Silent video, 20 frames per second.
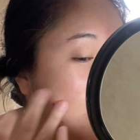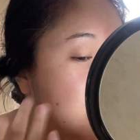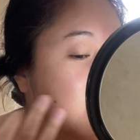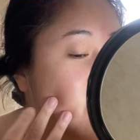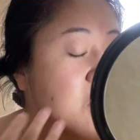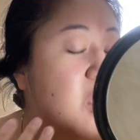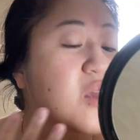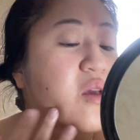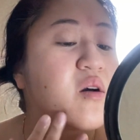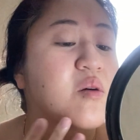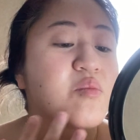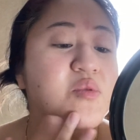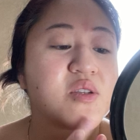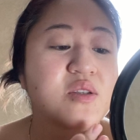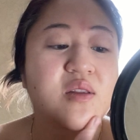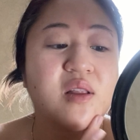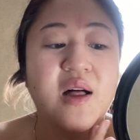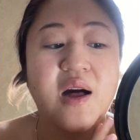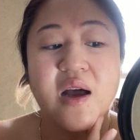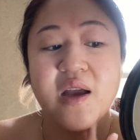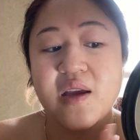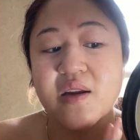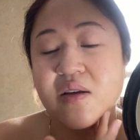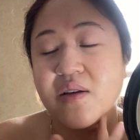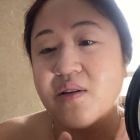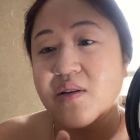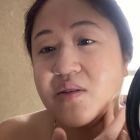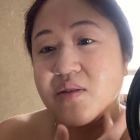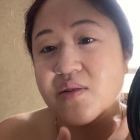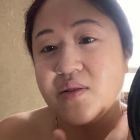makeup slide.
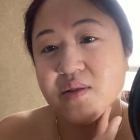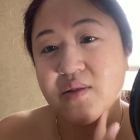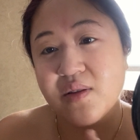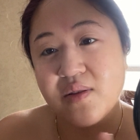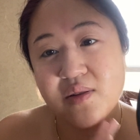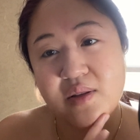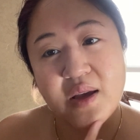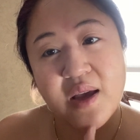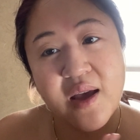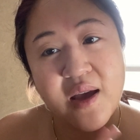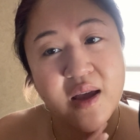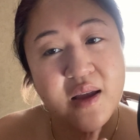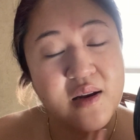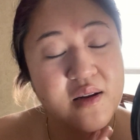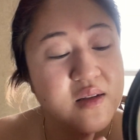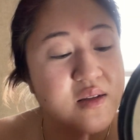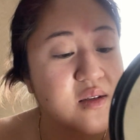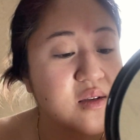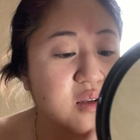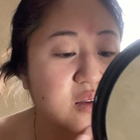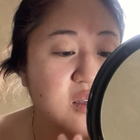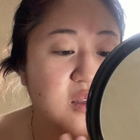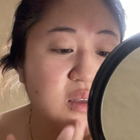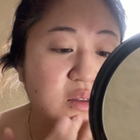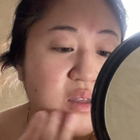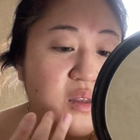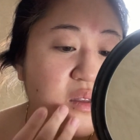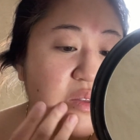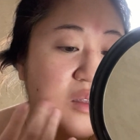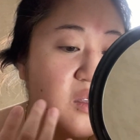And,
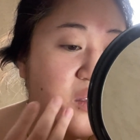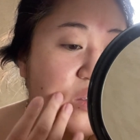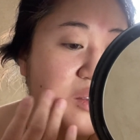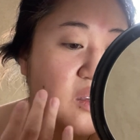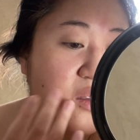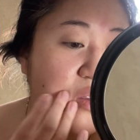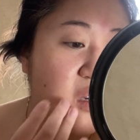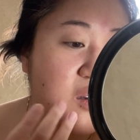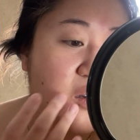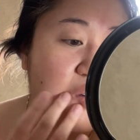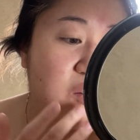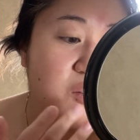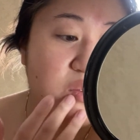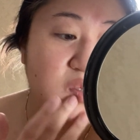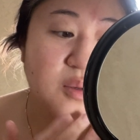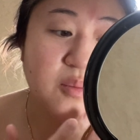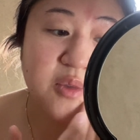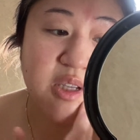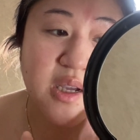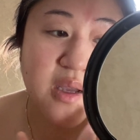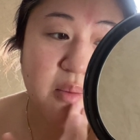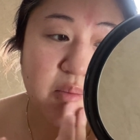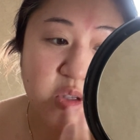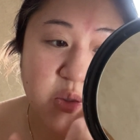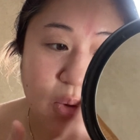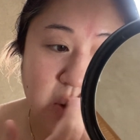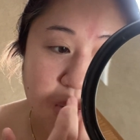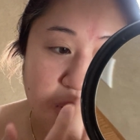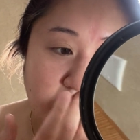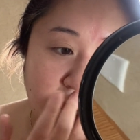you know, sometimes
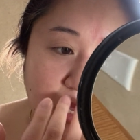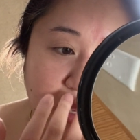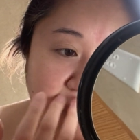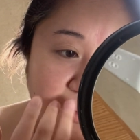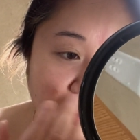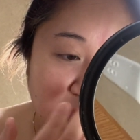we don't have